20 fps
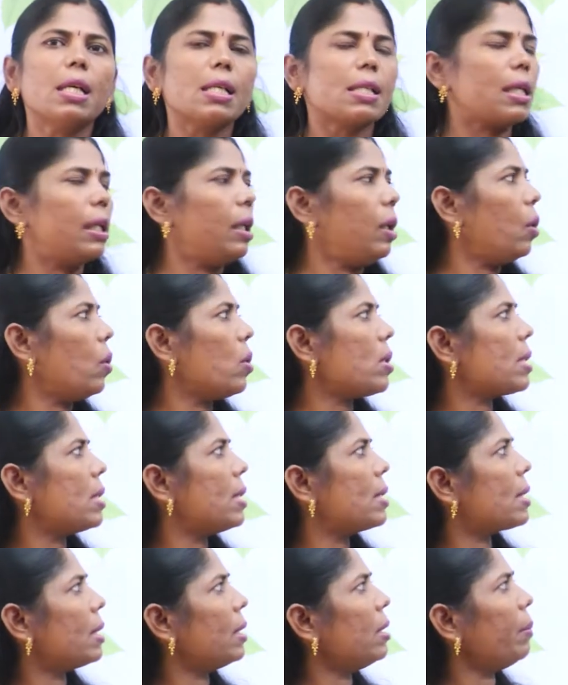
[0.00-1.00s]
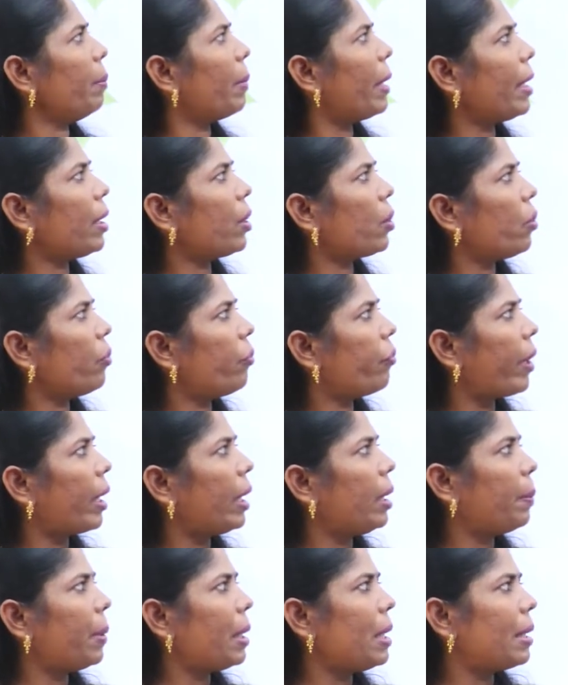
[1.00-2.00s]
Cellulose is a
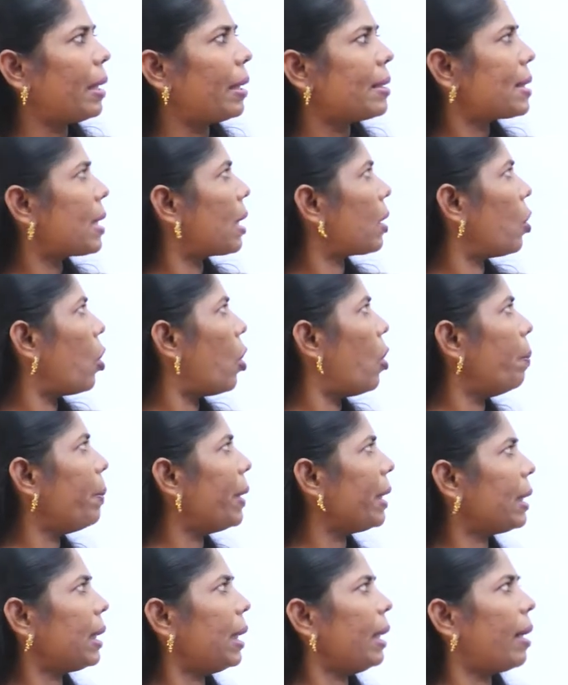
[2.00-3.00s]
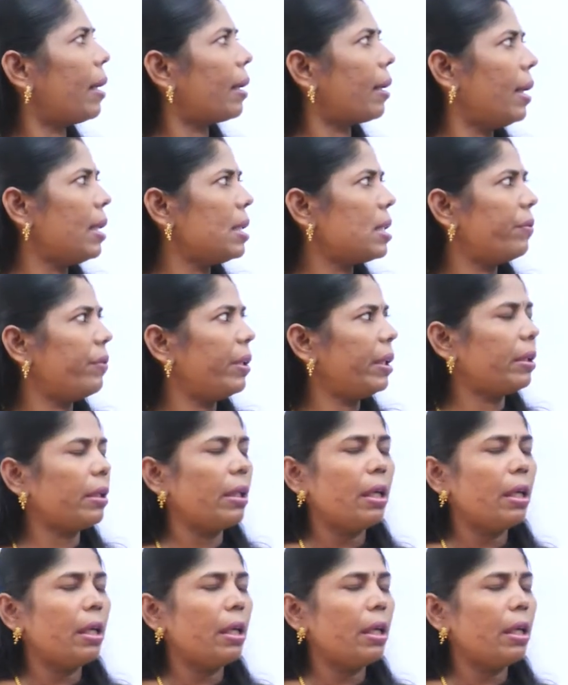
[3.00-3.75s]
microfibril that's a compactly arranged with